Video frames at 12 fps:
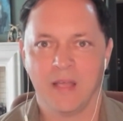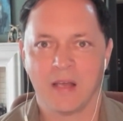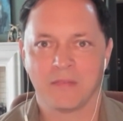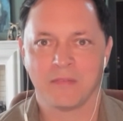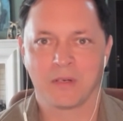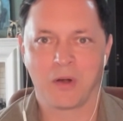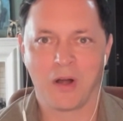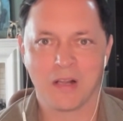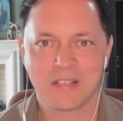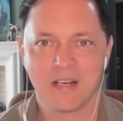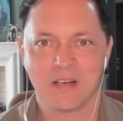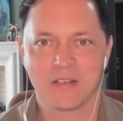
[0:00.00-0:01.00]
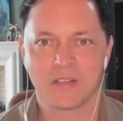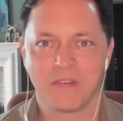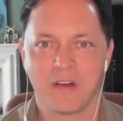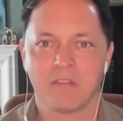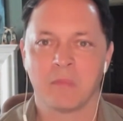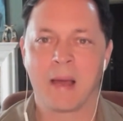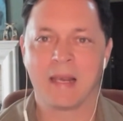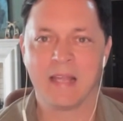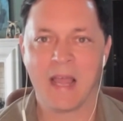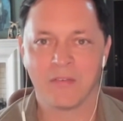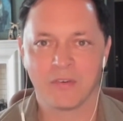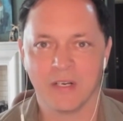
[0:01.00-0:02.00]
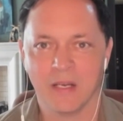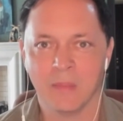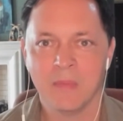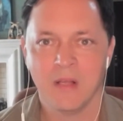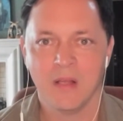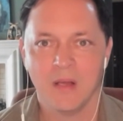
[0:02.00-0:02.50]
out of the crosshairs of everybody after him.